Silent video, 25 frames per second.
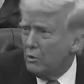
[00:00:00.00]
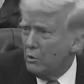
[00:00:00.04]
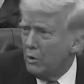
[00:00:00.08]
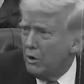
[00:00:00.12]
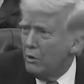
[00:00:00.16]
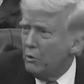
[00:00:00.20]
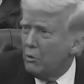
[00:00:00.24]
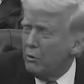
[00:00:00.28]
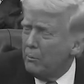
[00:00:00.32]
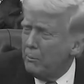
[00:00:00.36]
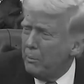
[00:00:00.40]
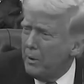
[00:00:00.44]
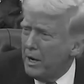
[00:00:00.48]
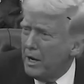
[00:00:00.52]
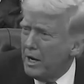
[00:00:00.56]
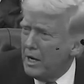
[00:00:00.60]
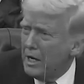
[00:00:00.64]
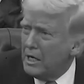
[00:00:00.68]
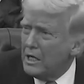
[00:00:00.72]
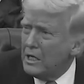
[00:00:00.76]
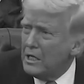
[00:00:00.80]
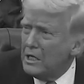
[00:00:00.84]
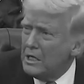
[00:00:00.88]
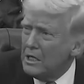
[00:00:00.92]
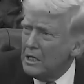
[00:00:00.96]
We were
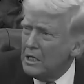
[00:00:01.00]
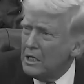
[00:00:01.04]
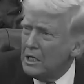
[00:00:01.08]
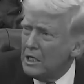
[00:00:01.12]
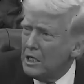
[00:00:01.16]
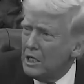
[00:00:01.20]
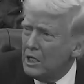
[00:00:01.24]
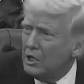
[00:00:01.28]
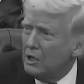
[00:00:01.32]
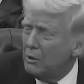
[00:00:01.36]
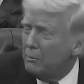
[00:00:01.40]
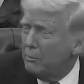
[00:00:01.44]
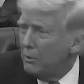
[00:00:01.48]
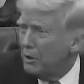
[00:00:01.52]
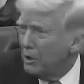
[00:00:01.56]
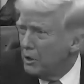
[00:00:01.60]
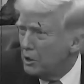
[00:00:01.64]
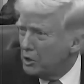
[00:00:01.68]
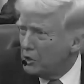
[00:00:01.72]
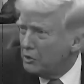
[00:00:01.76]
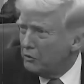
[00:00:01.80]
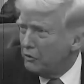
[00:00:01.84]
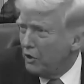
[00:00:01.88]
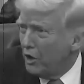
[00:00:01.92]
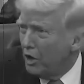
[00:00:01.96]
paying the
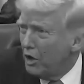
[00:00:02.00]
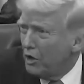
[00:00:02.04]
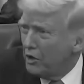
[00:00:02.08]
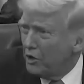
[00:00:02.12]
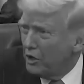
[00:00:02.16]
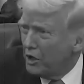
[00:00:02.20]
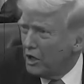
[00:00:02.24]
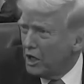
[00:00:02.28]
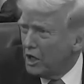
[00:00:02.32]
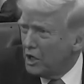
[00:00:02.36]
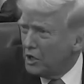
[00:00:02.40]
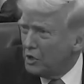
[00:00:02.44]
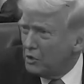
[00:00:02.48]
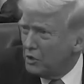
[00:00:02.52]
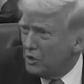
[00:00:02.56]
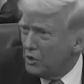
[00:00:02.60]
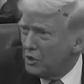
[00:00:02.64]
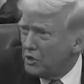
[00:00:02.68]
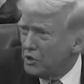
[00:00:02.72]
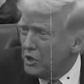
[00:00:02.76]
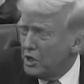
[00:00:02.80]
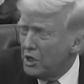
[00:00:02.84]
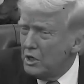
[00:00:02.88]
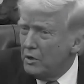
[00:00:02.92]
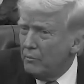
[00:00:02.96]
bills for other
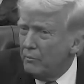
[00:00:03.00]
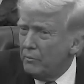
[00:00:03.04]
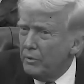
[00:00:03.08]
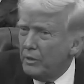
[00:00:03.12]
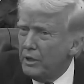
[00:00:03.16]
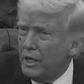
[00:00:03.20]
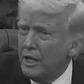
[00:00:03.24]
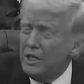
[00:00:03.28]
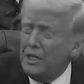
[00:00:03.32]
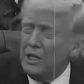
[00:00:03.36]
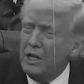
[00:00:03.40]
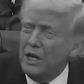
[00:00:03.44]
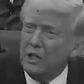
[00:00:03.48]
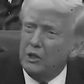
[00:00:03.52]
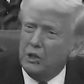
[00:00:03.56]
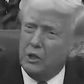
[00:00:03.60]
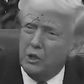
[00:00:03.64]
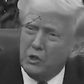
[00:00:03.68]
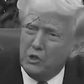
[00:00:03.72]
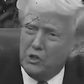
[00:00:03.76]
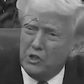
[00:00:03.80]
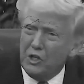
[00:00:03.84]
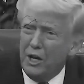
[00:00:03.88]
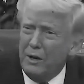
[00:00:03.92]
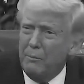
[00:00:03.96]
countries. And yet
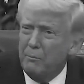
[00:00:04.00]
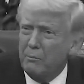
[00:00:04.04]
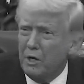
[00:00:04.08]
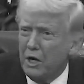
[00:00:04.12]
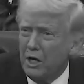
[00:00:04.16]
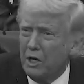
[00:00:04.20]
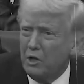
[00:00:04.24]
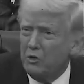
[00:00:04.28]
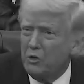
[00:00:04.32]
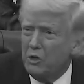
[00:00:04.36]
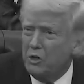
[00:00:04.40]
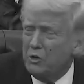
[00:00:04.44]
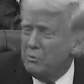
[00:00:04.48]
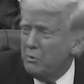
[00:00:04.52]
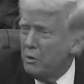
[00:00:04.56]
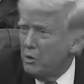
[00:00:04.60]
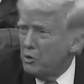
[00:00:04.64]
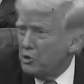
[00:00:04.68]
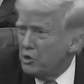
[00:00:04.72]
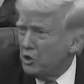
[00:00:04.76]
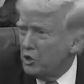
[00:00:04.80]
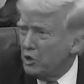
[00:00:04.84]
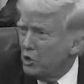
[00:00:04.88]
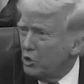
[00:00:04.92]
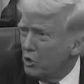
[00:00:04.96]
those same countries,
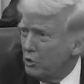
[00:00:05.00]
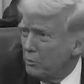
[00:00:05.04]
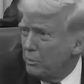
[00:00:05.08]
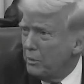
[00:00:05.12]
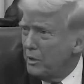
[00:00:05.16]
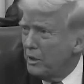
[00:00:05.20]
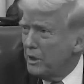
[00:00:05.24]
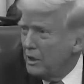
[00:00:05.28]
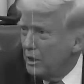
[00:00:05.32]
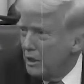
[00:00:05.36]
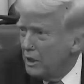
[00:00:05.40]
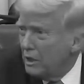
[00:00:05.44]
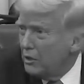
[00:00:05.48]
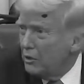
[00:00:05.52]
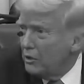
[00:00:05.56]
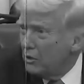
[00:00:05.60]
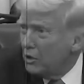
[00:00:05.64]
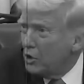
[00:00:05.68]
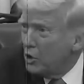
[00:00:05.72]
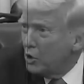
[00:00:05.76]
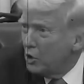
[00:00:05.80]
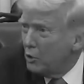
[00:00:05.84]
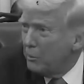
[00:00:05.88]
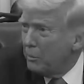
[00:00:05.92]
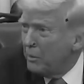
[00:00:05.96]
mostly European,
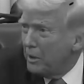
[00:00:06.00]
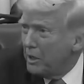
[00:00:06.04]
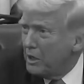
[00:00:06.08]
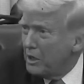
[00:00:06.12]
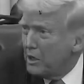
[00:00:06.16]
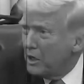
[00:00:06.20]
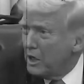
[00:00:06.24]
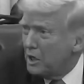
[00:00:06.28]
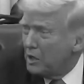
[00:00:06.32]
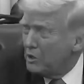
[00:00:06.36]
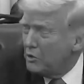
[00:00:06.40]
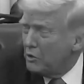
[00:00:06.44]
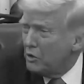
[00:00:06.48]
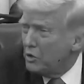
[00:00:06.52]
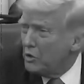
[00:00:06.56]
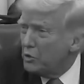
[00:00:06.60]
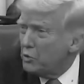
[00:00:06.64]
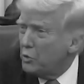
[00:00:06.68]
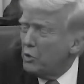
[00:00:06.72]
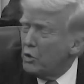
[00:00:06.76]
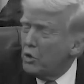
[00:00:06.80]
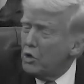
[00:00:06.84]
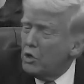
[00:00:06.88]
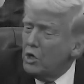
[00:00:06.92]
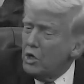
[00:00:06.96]
the European countries
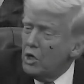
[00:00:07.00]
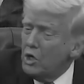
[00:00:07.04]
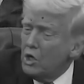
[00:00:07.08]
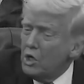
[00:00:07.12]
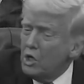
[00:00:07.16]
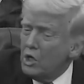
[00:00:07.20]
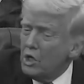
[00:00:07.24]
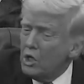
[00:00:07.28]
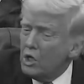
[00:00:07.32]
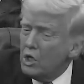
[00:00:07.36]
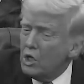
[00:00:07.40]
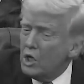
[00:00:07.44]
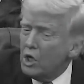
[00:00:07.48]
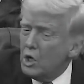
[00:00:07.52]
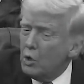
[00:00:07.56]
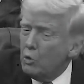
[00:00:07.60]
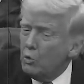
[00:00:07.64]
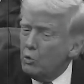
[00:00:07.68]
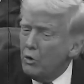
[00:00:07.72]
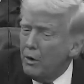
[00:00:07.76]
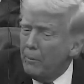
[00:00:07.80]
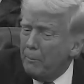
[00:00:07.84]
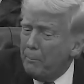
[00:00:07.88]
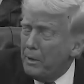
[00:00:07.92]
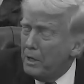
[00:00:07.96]
were
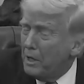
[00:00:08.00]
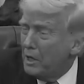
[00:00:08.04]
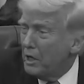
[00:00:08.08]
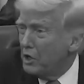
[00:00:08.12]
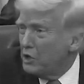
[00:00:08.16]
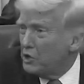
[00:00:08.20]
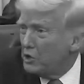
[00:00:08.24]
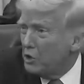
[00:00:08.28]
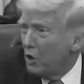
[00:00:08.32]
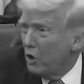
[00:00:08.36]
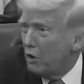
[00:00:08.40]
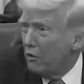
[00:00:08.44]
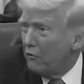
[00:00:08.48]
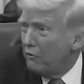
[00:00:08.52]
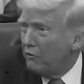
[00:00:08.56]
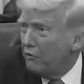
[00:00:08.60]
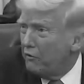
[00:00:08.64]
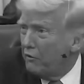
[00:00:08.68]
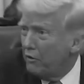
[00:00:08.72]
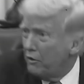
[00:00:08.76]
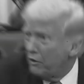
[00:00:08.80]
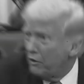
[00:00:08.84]
ripping us off.